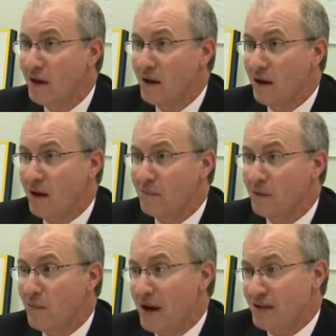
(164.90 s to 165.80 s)
Um, we
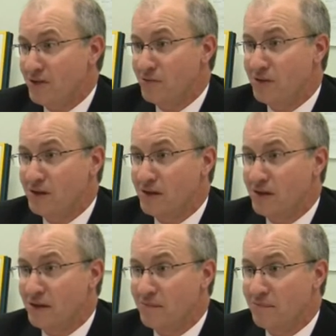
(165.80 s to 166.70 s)
want students
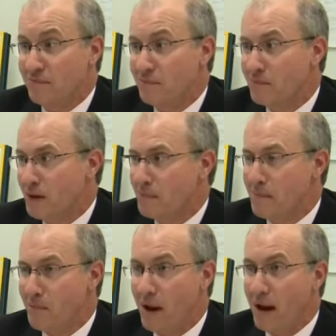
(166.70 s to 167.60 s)
to to be
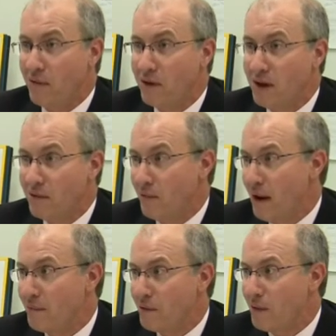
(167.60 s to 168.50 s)
proud. We
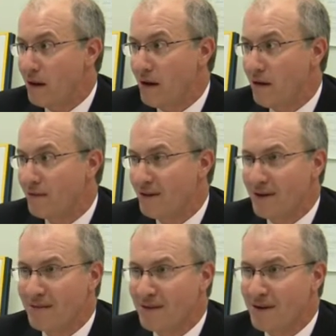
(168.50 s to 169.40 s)
want them to wear
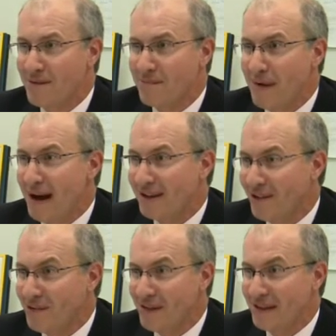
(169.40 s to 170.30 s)
their, their Mott
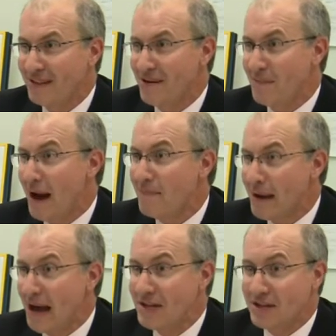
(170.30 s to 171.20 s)
clothing, their Mott
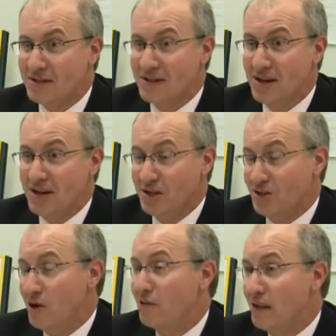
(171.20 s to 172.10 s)
badges to
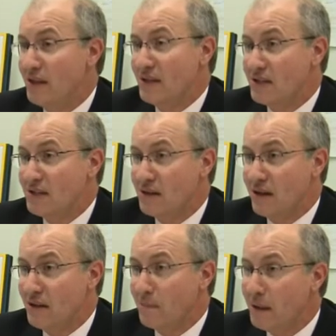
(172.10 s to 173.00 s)
show that this is the,
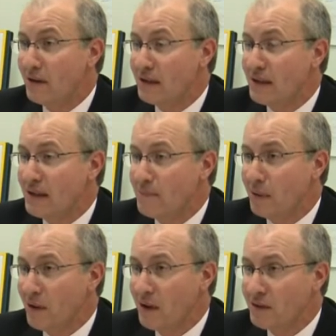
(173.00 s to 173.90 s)
the building that they
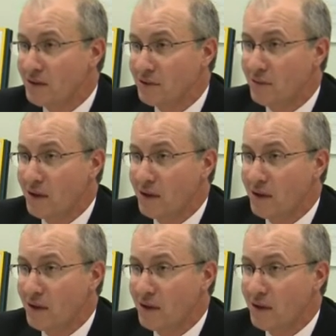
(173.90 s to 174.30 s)
belong to.